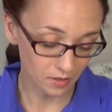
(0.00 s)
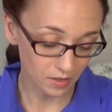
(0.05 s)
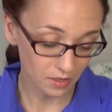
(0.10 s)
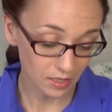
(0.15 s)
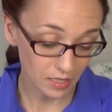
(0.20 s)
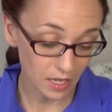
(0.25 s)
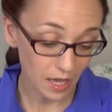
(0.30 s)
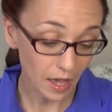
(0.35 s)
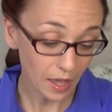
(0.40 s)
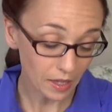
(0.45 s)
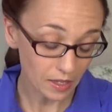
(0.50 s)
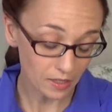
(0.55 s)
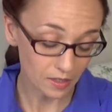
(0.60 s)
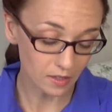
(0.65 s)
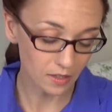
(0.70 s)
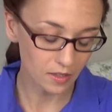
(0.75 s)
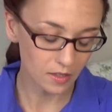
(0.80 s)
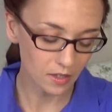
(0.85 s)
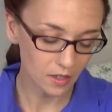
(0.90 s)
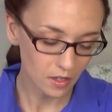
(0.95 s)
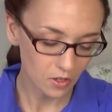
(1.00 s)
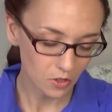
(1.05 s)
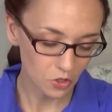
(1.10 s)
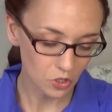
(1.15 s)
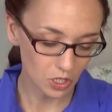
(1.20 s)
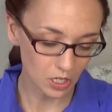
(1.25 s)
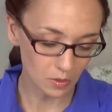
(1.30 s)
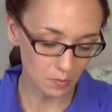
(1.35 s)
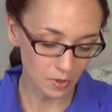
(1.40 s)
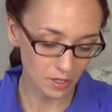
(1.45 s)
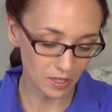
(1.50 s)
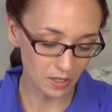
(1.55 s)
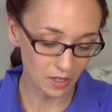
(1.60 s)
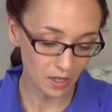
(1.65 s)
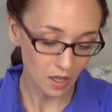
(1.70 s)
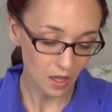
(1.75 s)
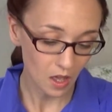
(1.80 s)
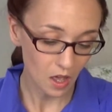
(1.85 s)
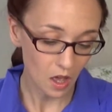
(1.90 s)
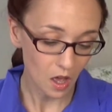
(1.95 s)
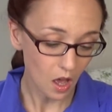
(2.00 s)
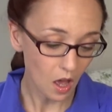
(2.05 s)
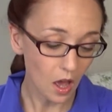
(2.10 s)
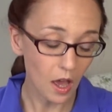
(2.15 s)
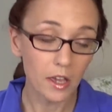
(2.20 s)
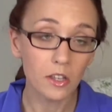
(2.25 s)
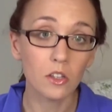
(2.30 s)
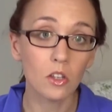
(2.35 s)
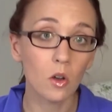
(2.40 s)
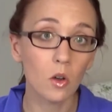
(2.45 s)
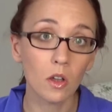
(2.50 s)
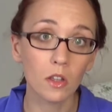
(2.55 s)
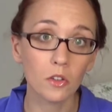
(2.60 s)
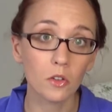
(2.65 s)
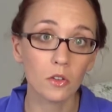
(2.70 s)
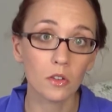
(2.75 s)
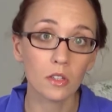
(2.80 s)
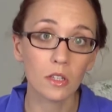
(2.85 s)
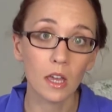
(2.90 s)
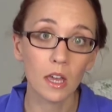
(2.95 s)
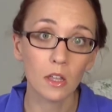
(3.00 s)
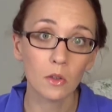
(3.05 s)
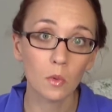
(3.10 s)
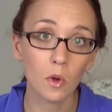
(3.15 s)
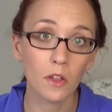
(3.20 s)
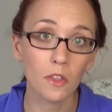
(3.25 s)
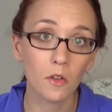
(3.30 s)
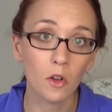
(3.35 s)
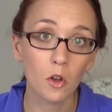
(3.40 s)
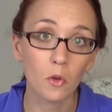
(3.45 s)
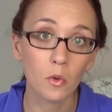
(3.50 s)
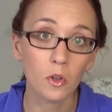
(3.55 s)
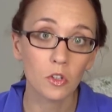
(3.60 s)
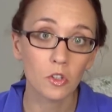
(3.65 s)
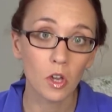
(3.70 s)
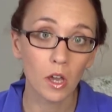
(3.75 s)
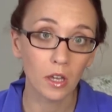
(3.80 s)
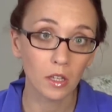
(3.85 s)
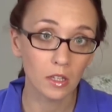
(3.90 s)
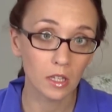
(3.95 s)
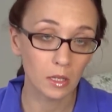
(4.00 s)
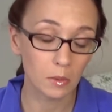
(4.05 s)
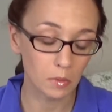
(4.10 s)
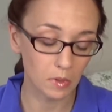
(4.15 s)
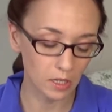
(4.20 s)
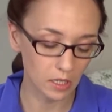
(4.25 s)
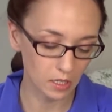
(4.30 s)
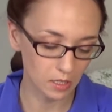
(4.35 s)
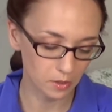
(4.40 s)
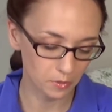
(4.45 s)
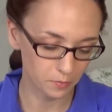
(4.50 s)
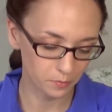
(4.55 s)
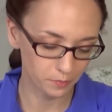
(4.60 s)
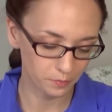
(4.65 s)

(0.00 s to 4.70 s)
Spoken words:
Yes," she admitted. "I don't understand why they're all rejecting me."